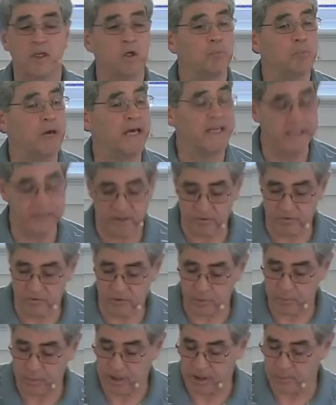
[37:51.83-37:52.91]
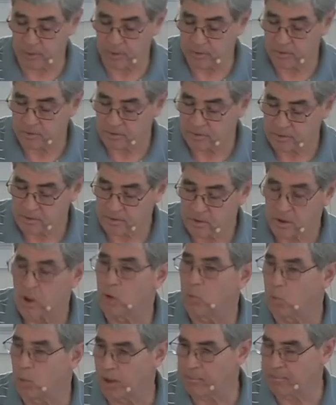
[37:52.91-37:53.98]
Many different people,
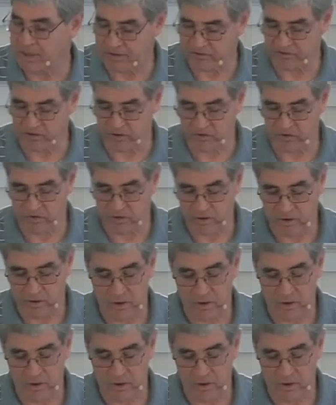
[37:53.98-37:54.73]
one message.